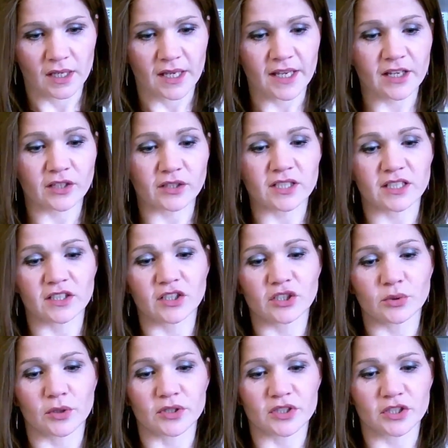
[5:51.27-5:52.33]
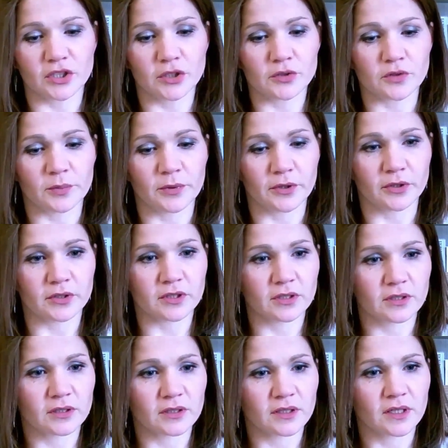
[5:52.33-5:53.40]
He continued to watch the news report.
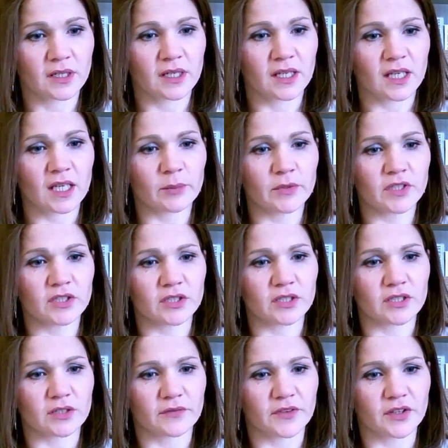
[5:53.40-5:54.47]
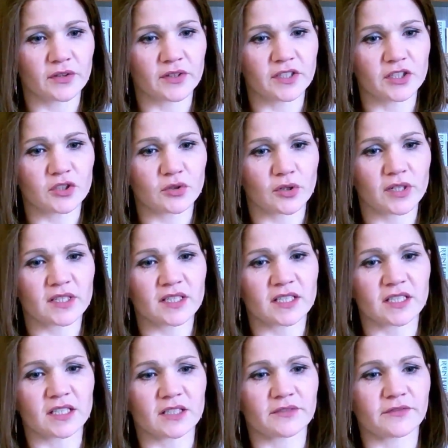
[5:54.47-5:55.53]
Images of the other destroyed
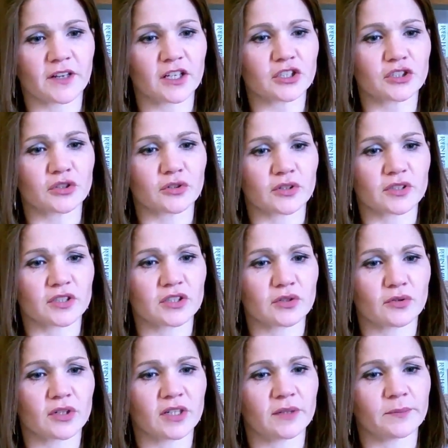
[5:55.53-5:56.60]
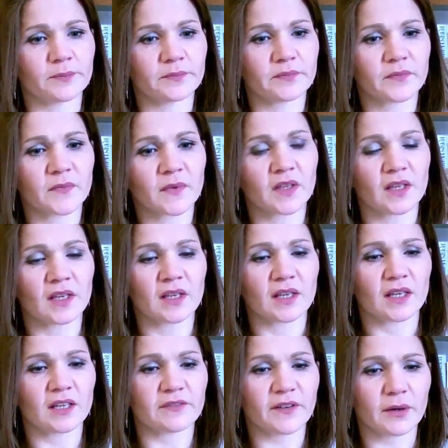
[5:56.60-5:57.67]
cities flashed across the screen.
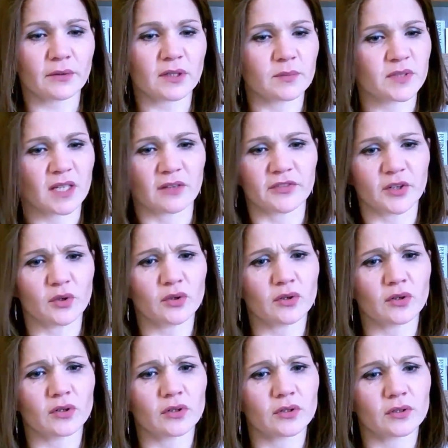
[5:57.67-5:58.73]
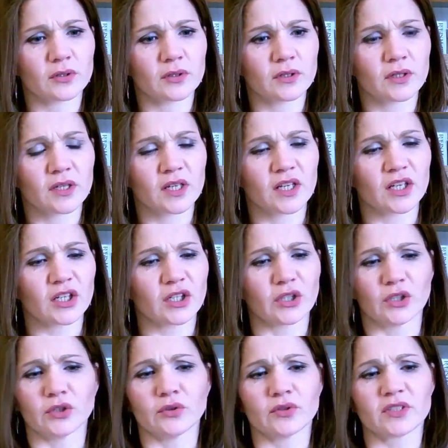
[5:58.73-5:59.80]
He found himself in awe,
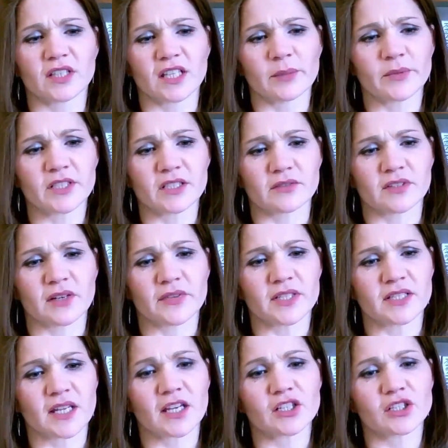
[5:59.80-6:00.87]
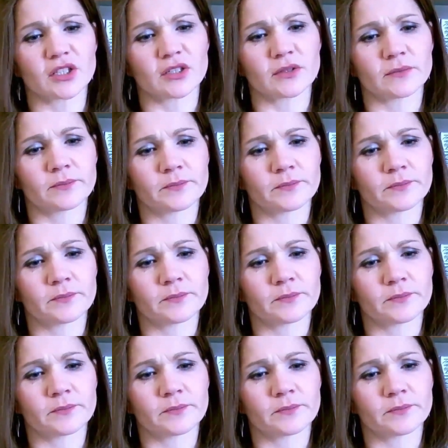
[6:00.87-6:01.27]
glued to the images of devastation.